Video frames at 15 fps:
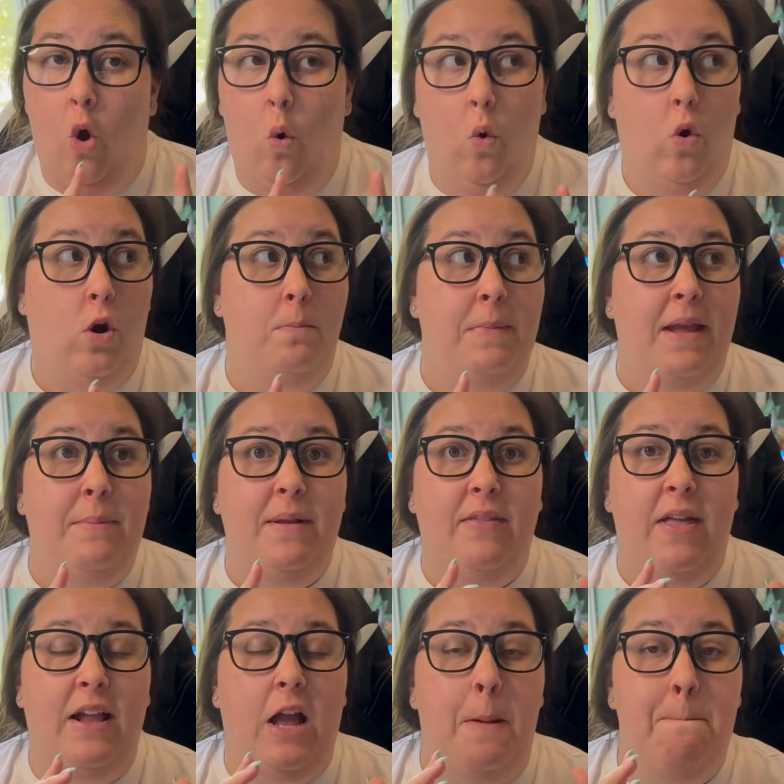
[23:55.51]
or maybe
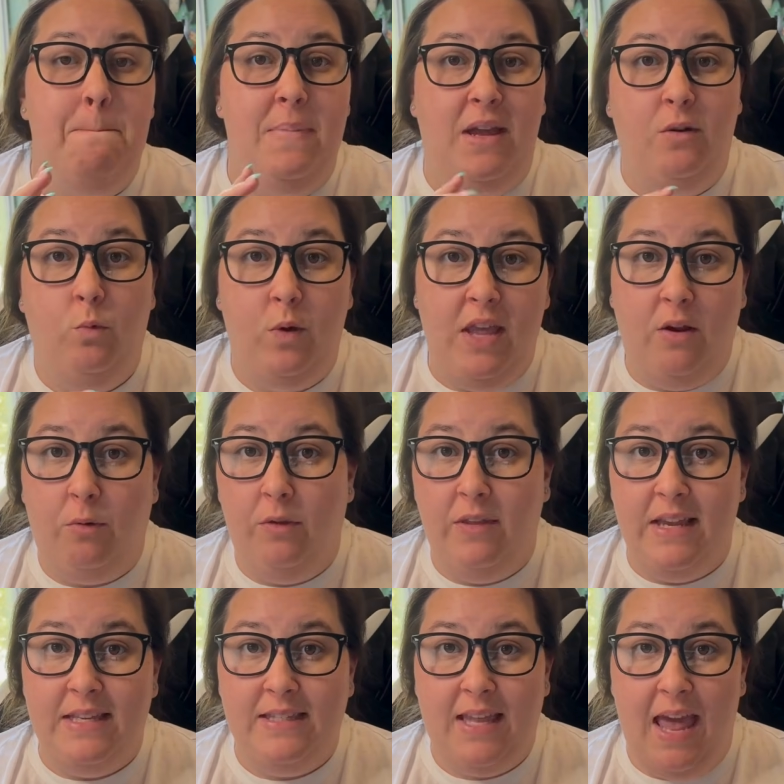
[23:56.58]
like a midweek
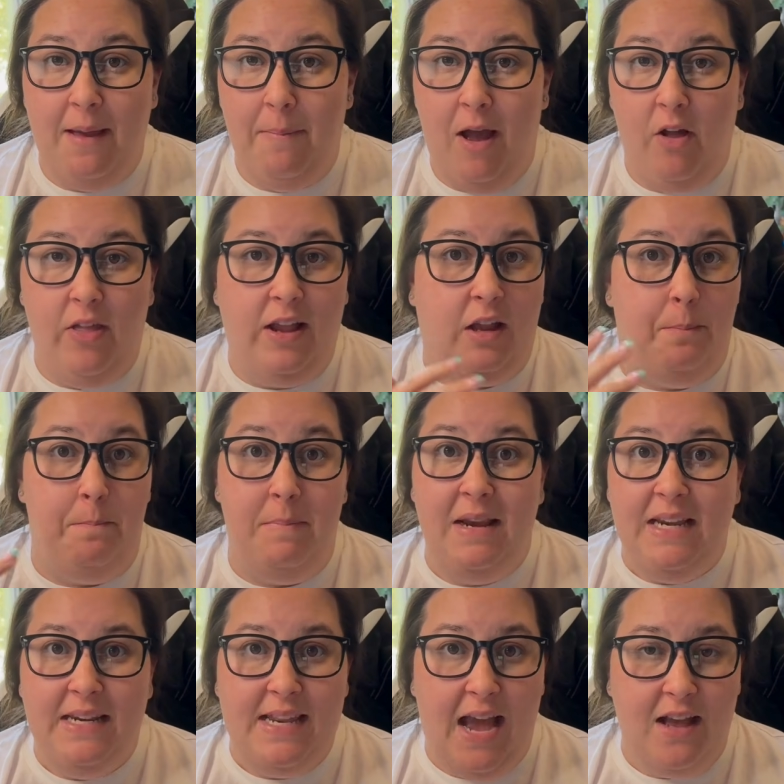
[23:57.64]
release came out, like a
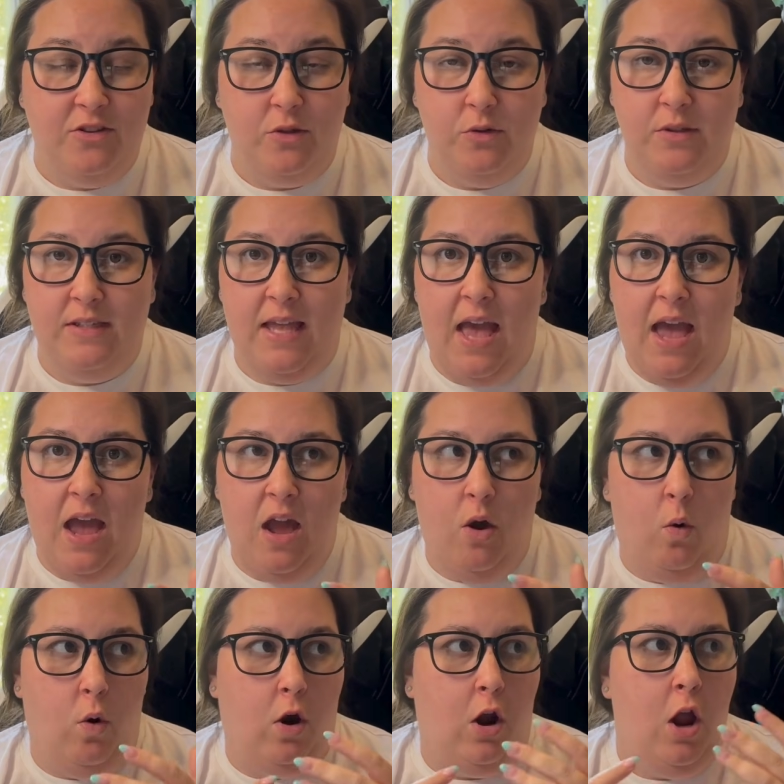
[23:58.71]
mini dazzle set
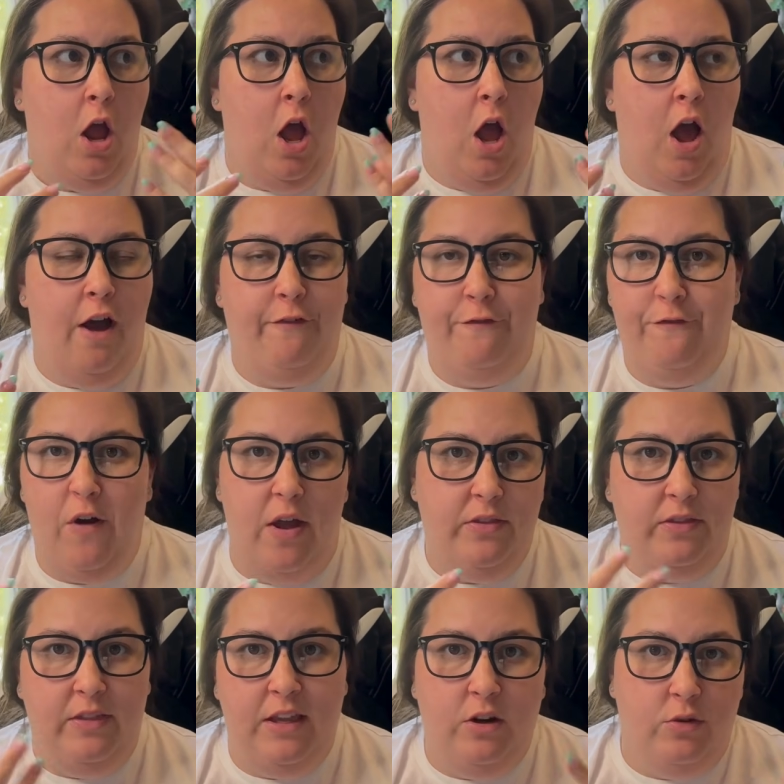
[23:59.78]
or a
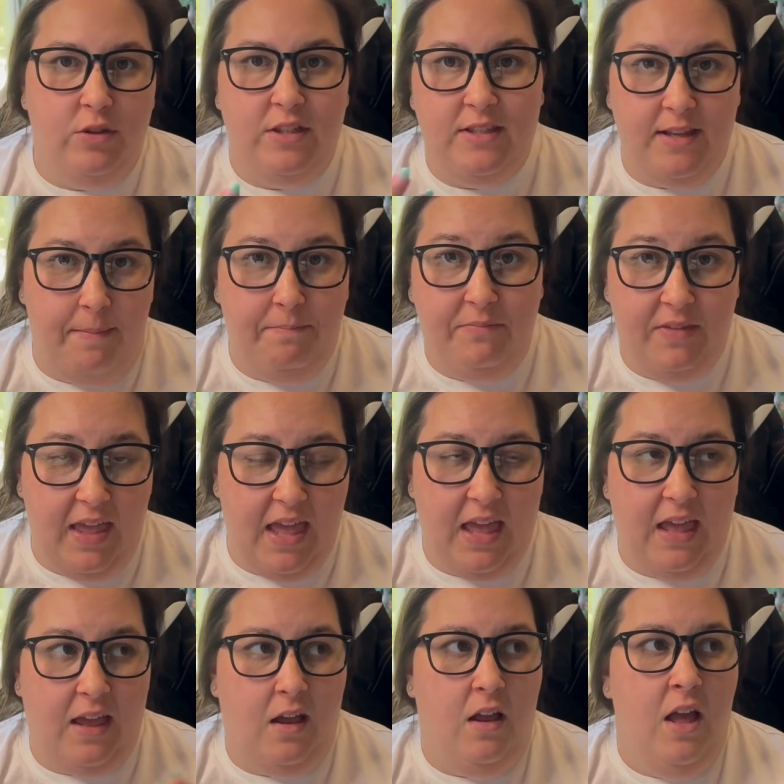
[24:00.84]
fun little
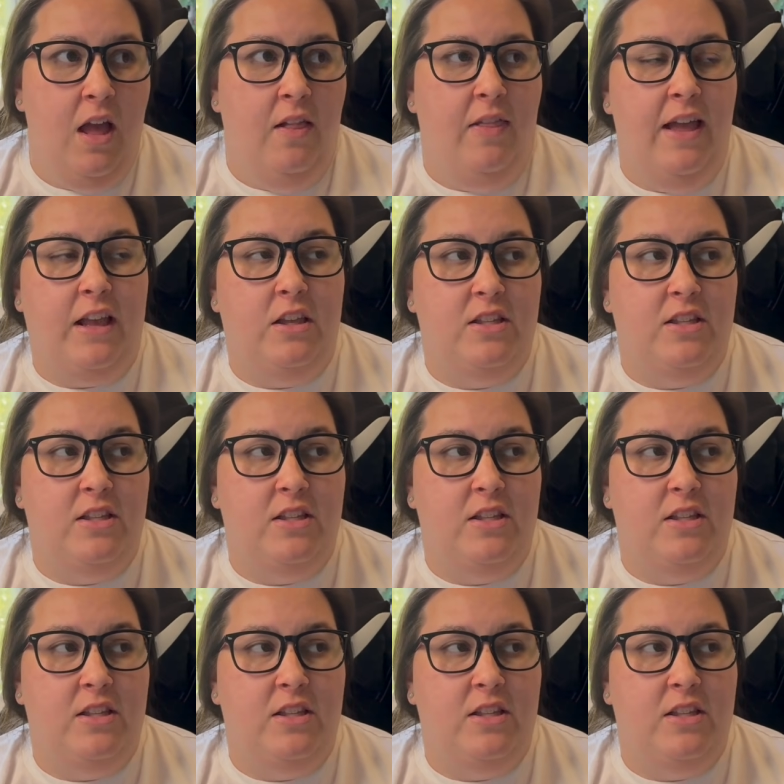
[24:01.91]
something, like